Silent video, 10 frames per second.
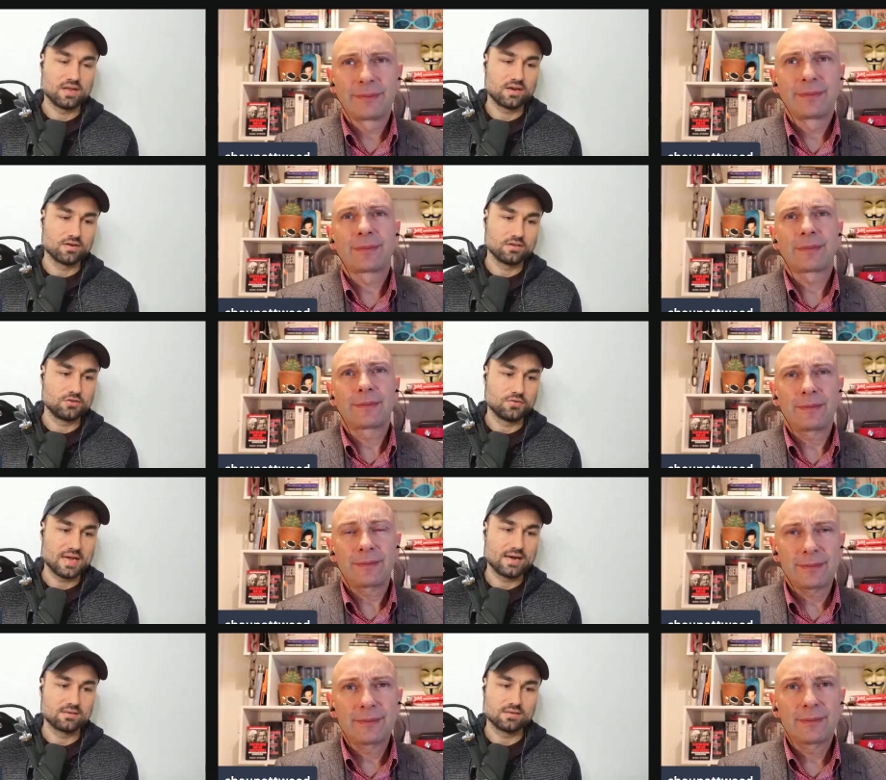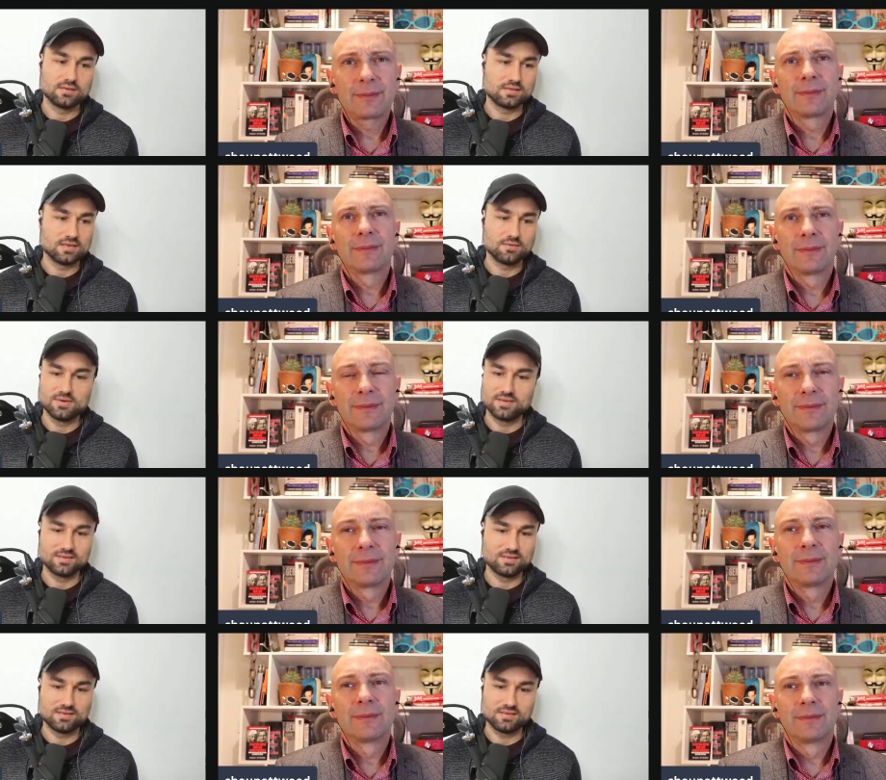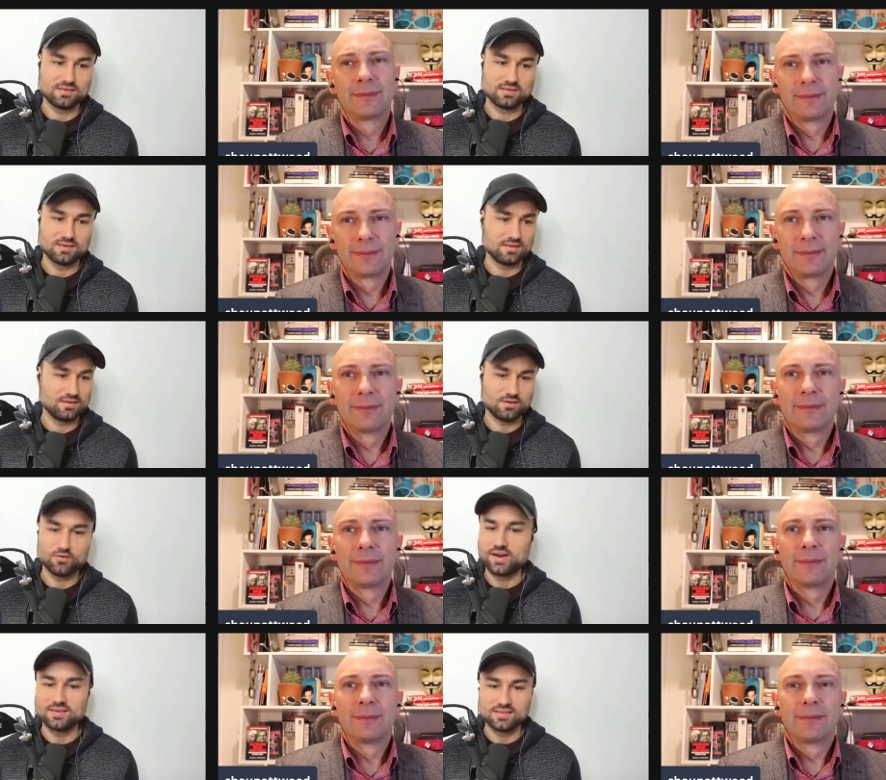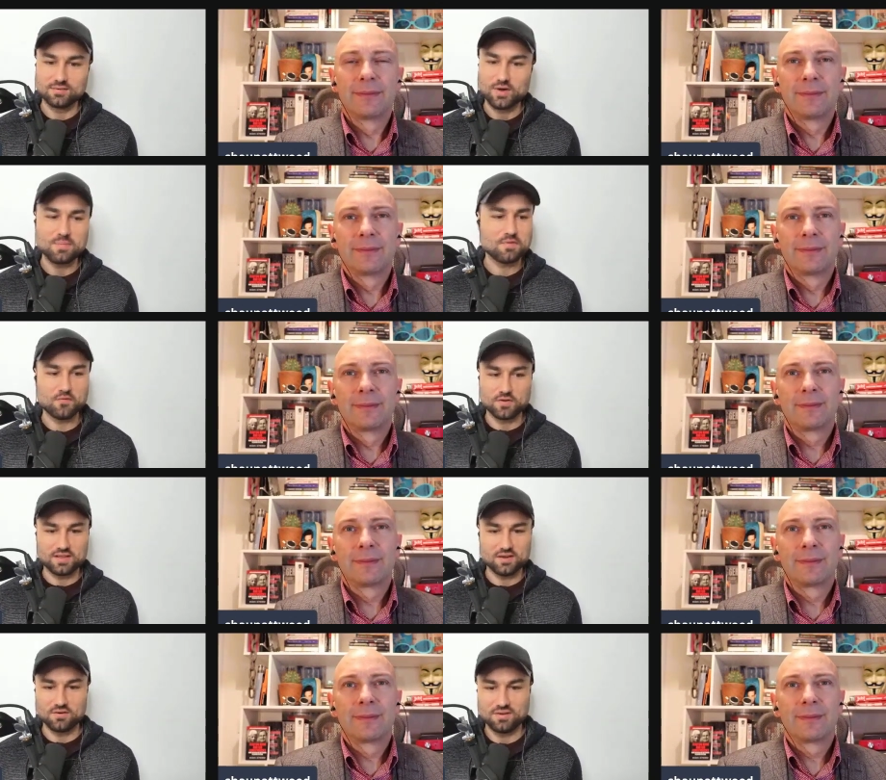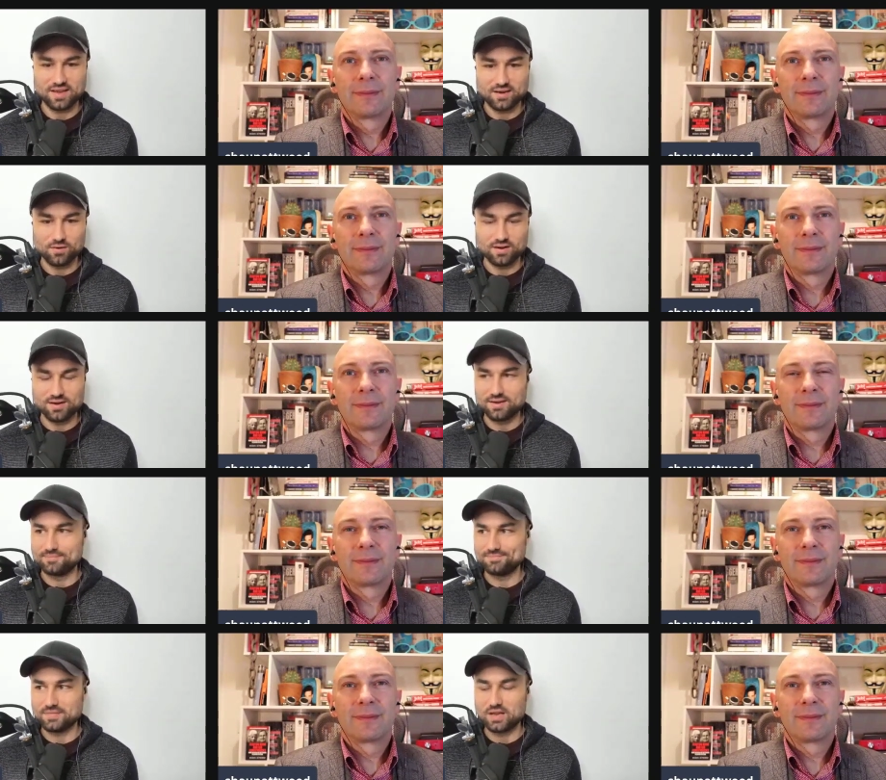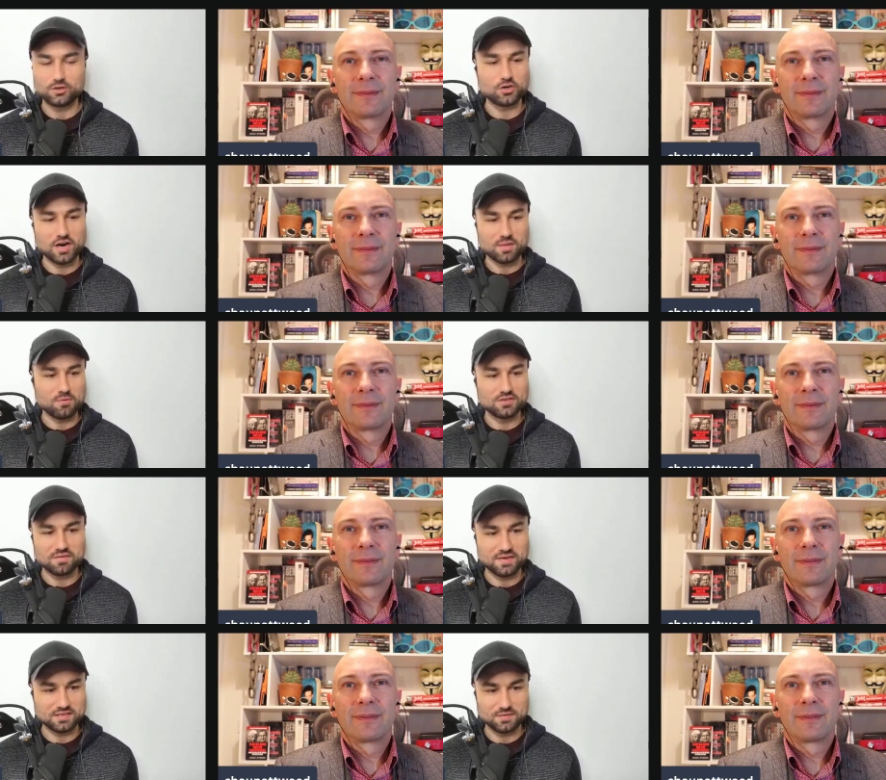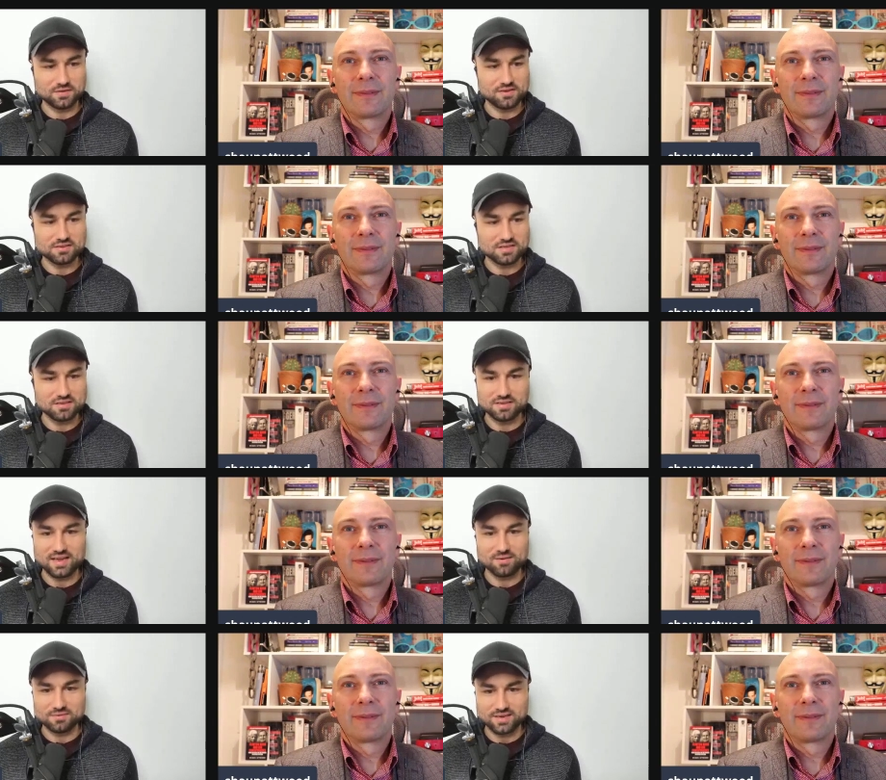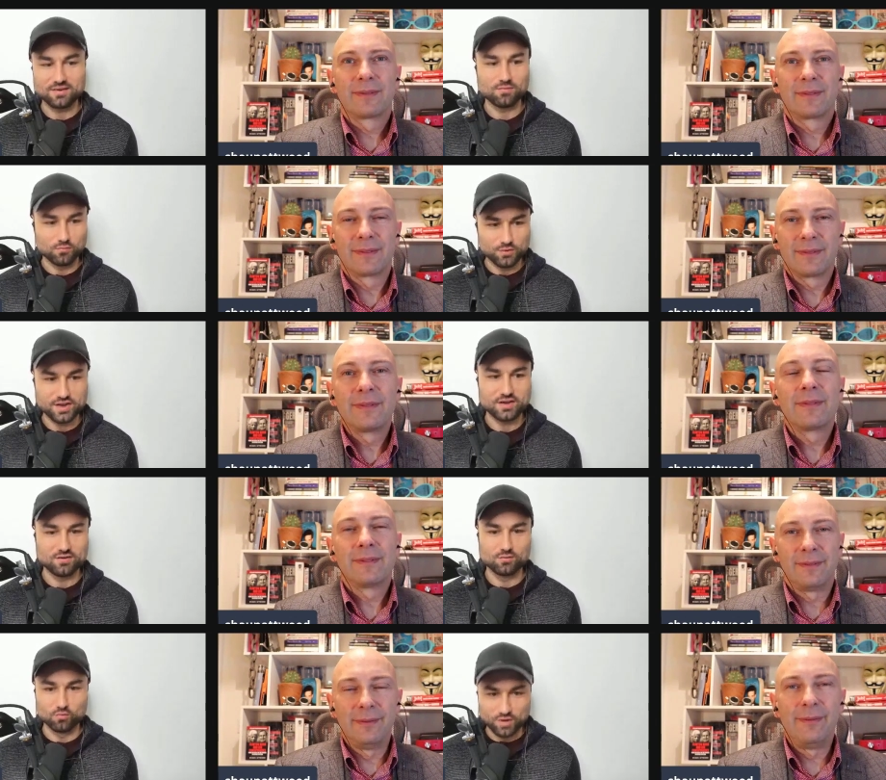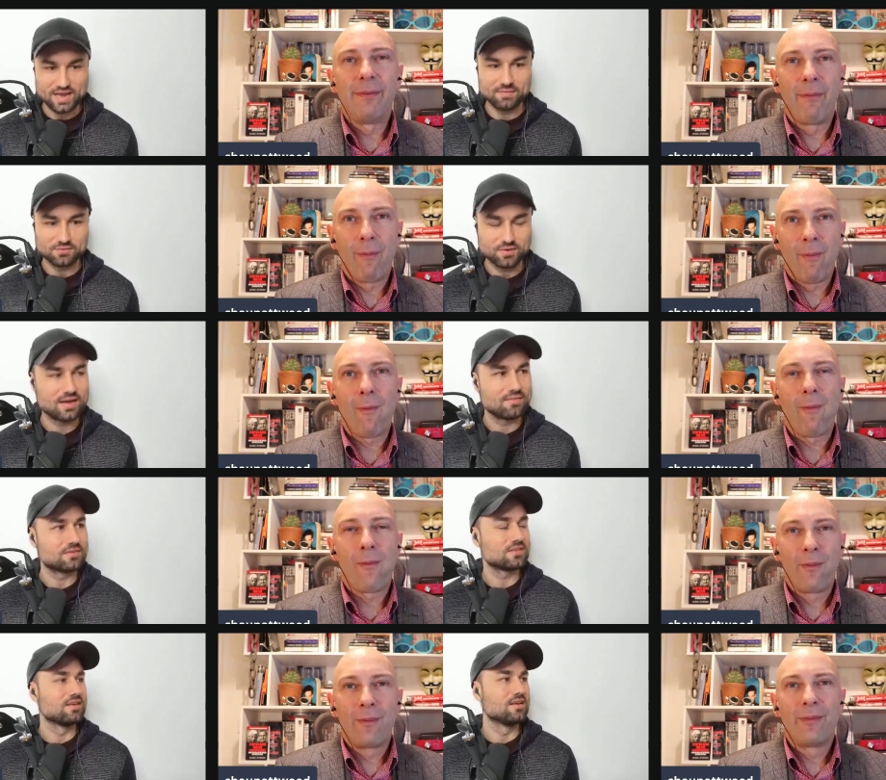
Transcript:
Speaker 1: like early 2000s. It was uh, crazy. Way before the whole like uh, electronic music festival that you see today. It was like real raves, raves.